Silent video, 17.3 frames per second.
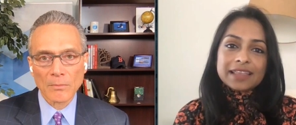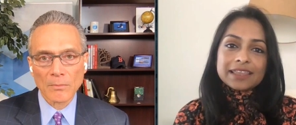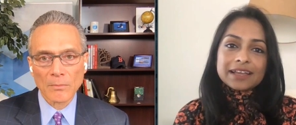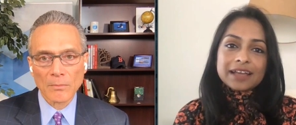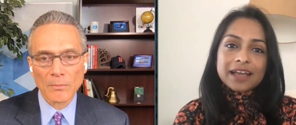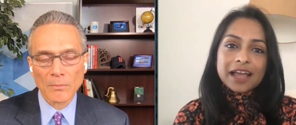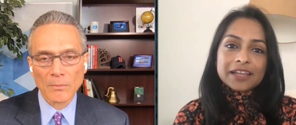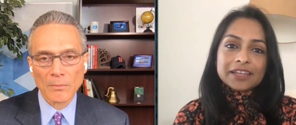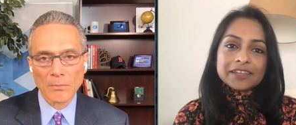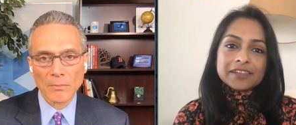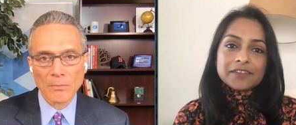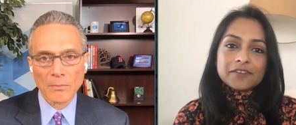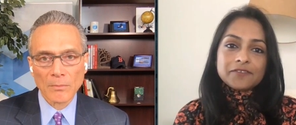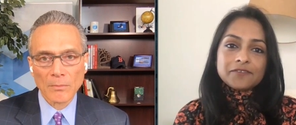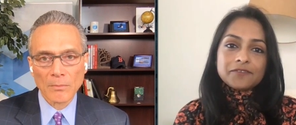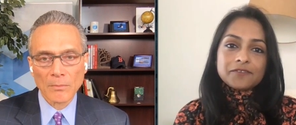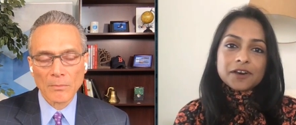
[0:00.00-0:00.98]
Speaker 1: and the kind
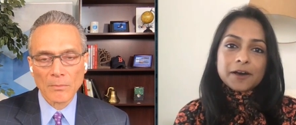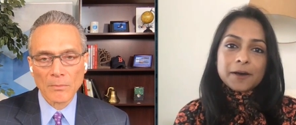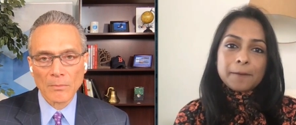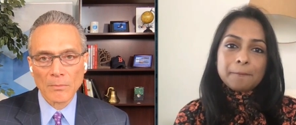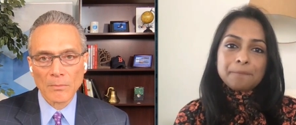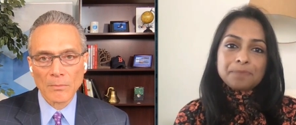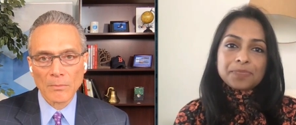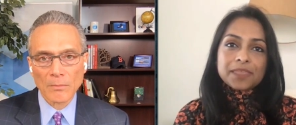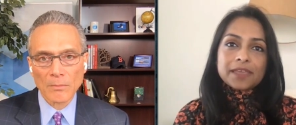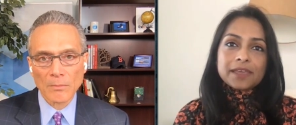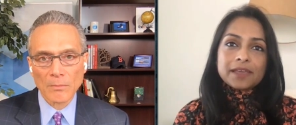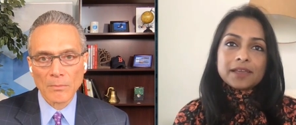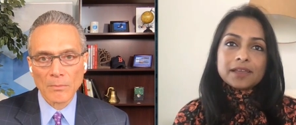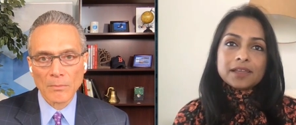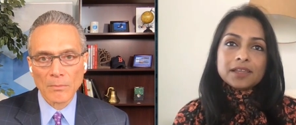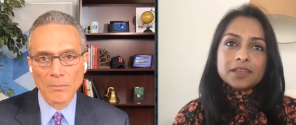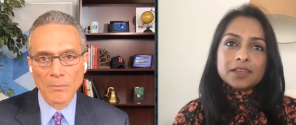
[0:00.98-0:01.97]
of um,
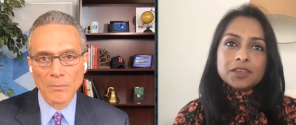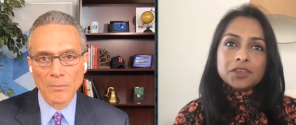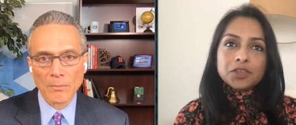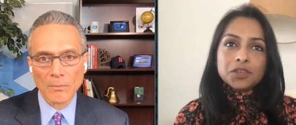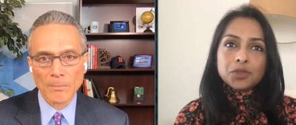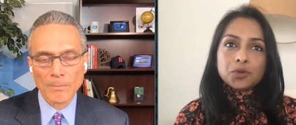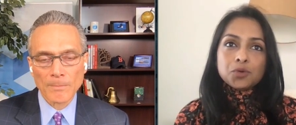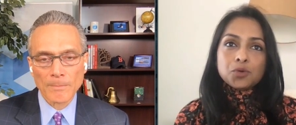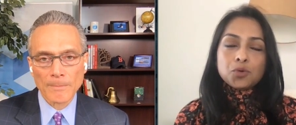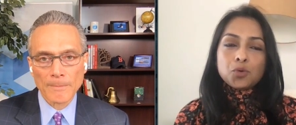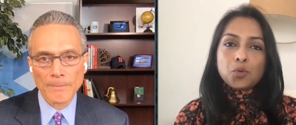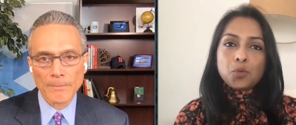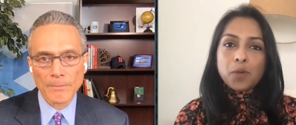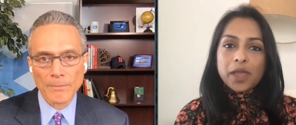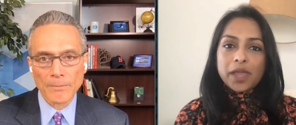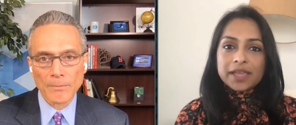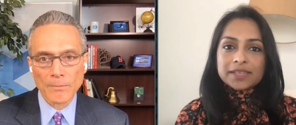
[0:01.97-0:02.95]
new
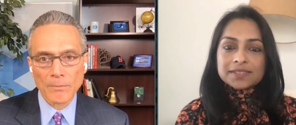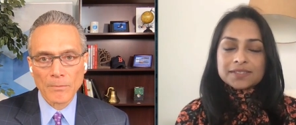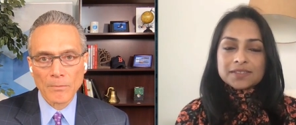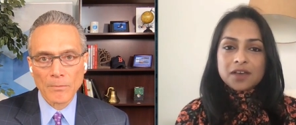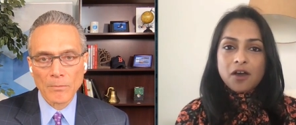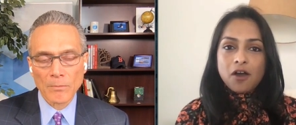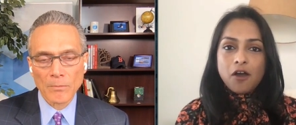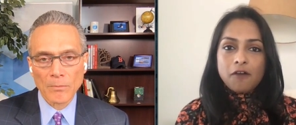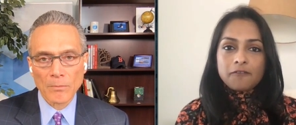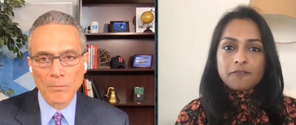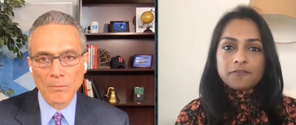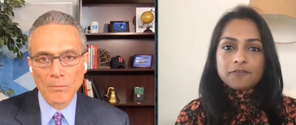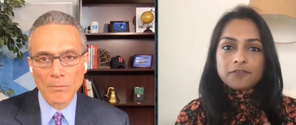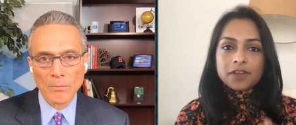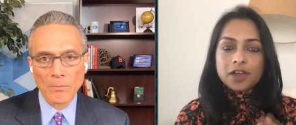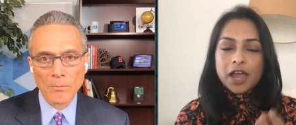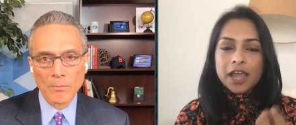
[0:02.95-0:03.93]
ways
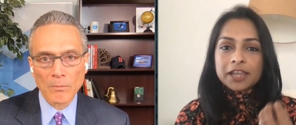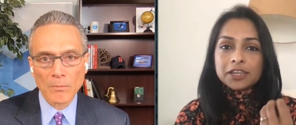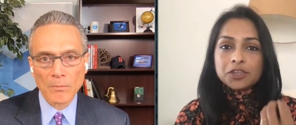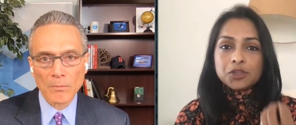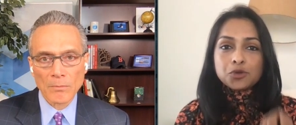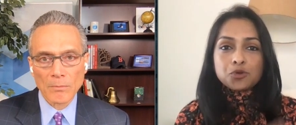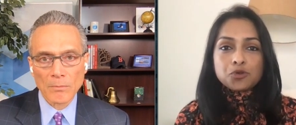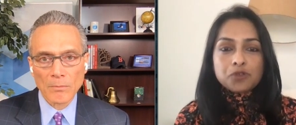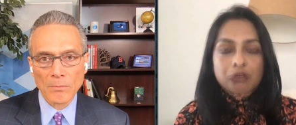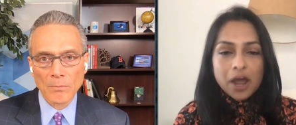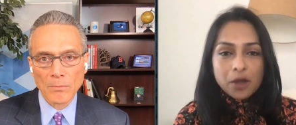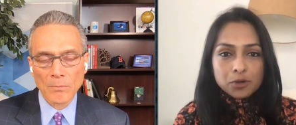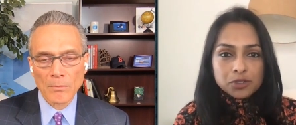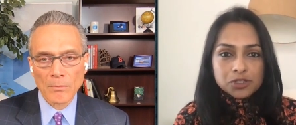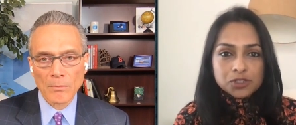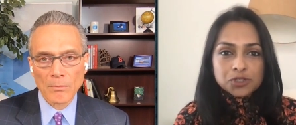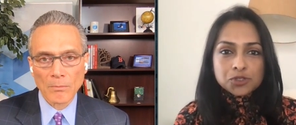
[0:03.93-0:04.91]
of and new
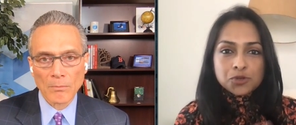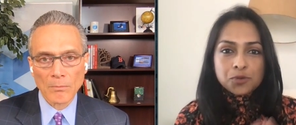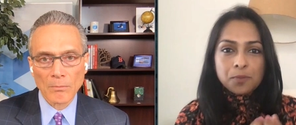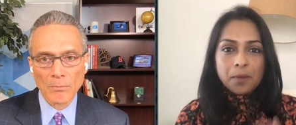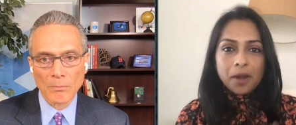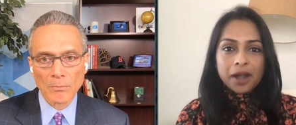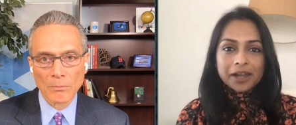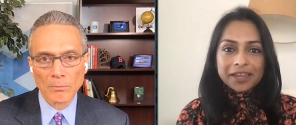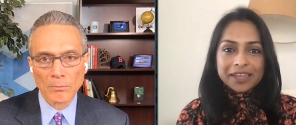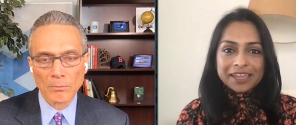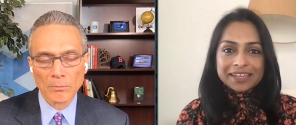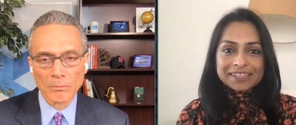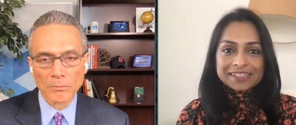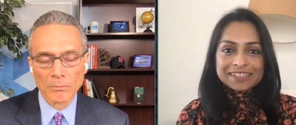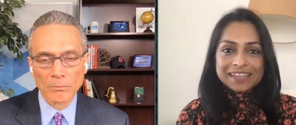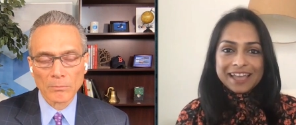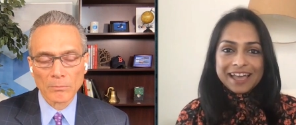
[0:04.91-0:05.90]
routes to
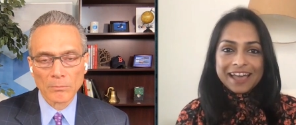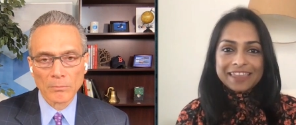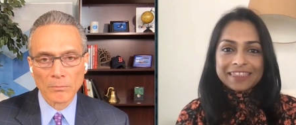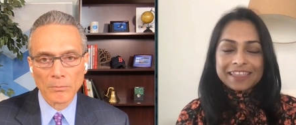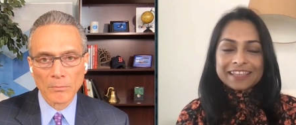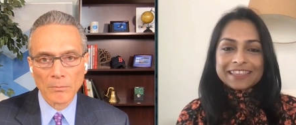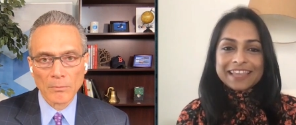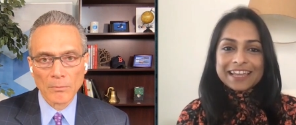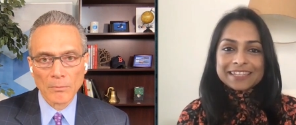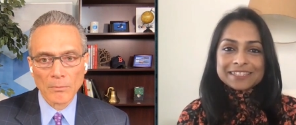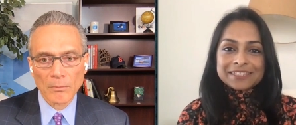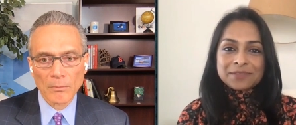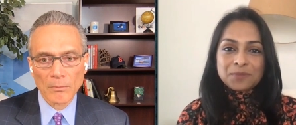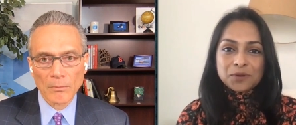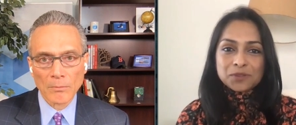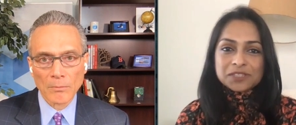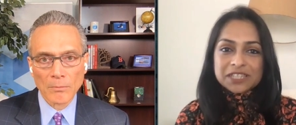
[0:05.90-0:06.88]
market i think that
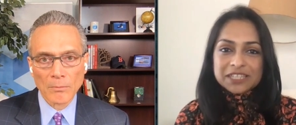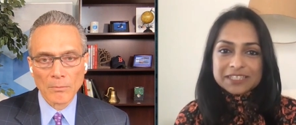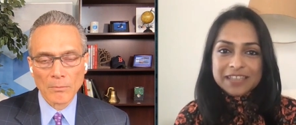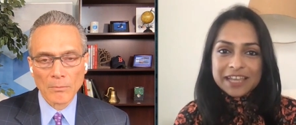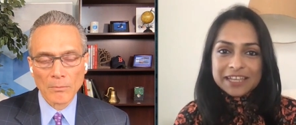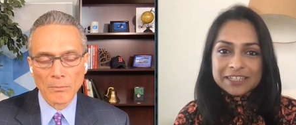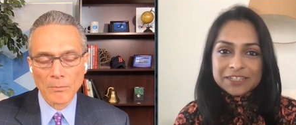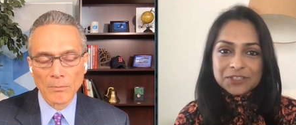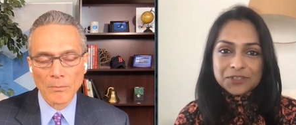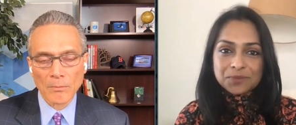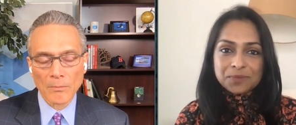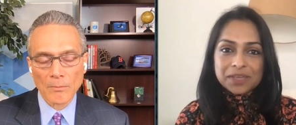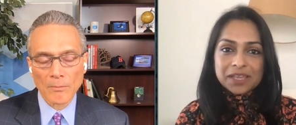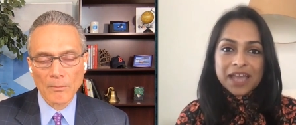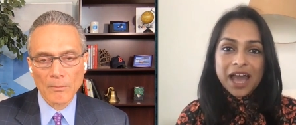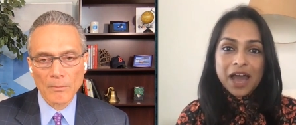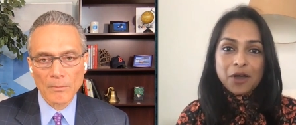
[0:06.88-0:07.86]
is the most exciting to
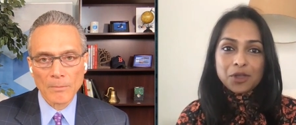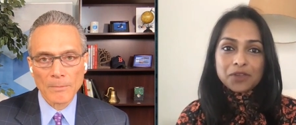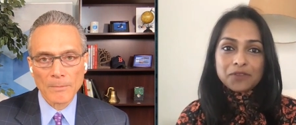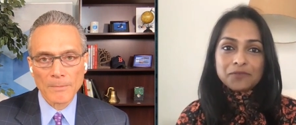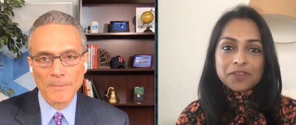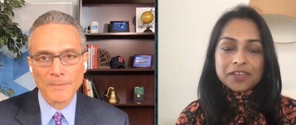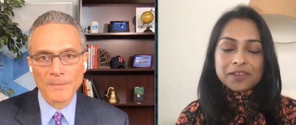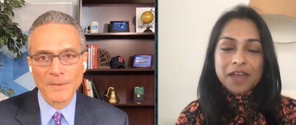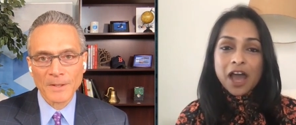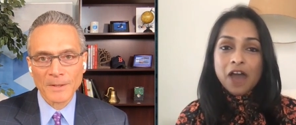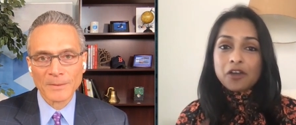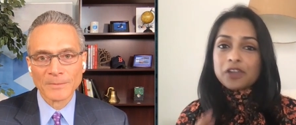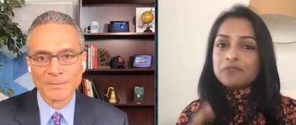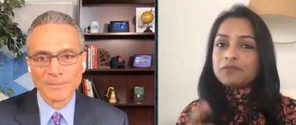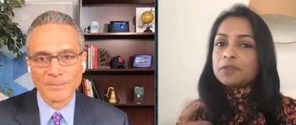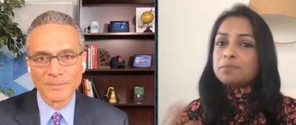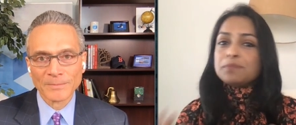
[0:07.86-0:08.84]
me how can we how
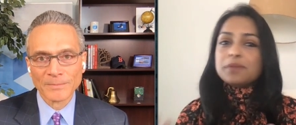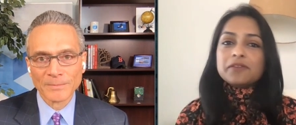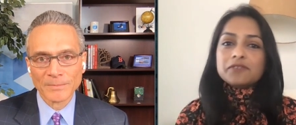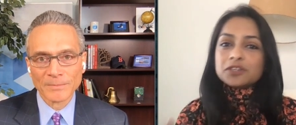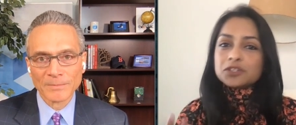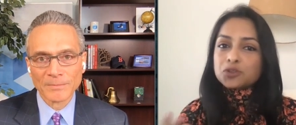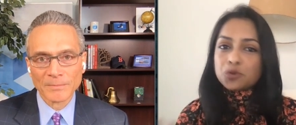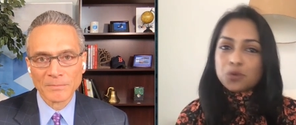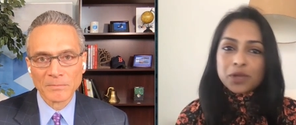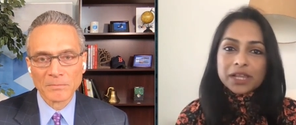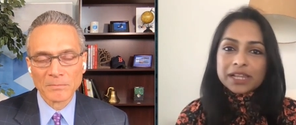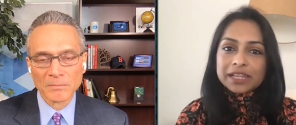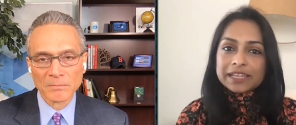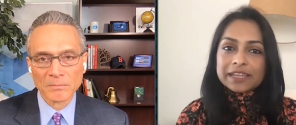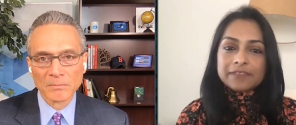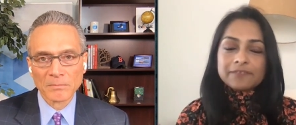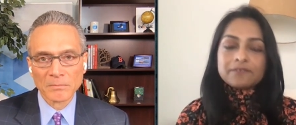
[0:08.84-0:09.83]
can we pivot
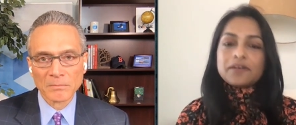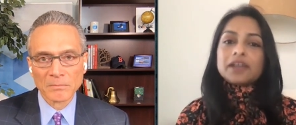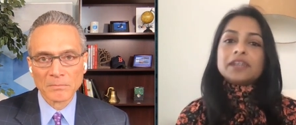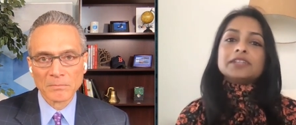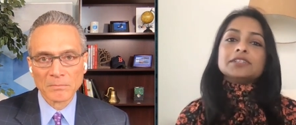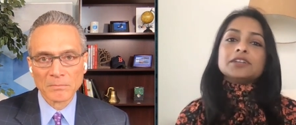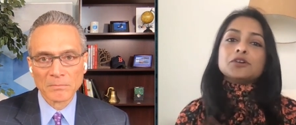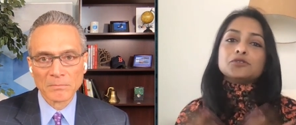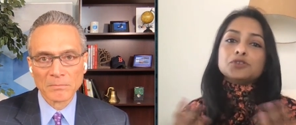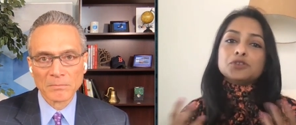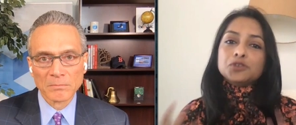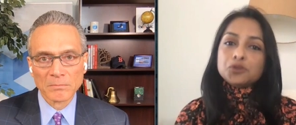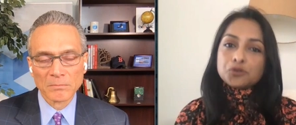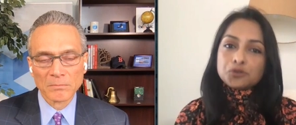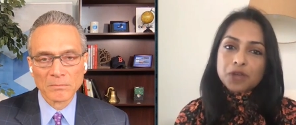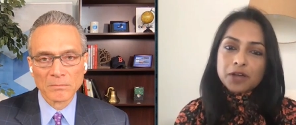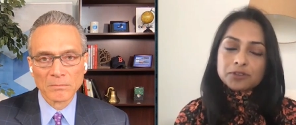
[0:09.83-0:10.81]
quickly and find out
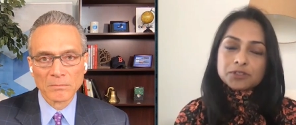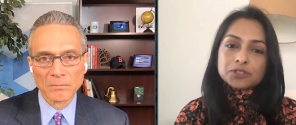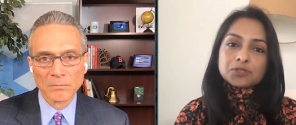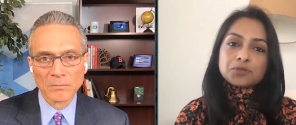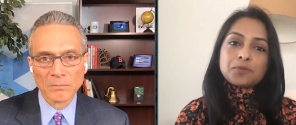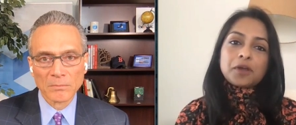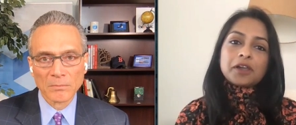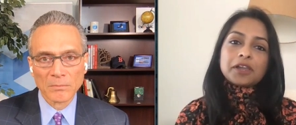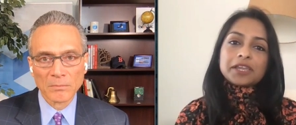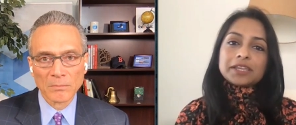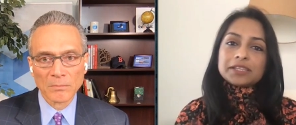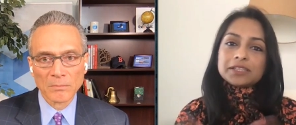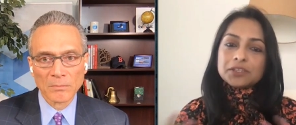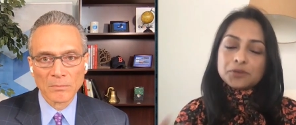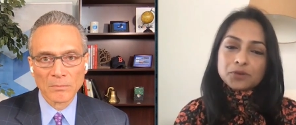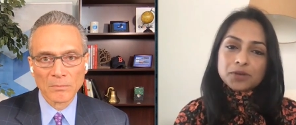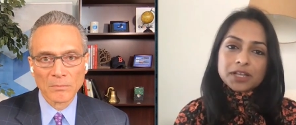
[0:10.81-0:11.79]
new routes to market
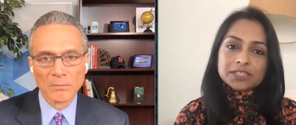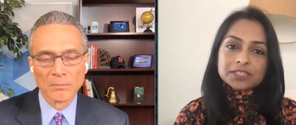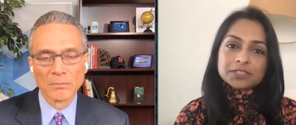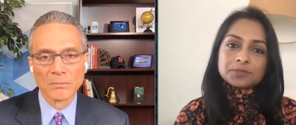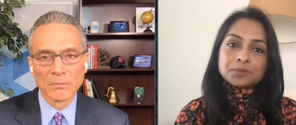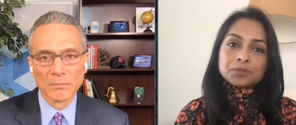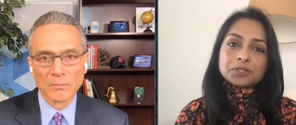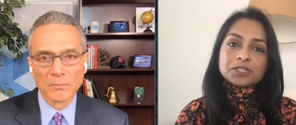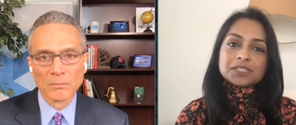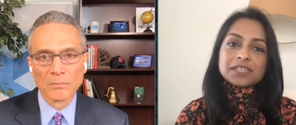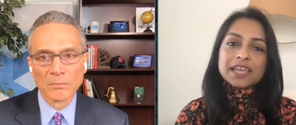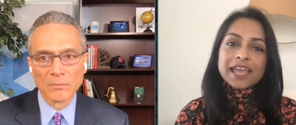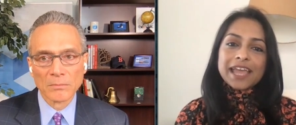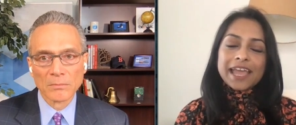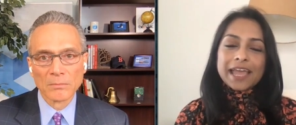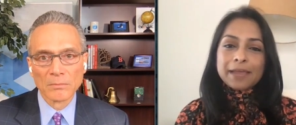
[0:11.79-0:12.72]
new customers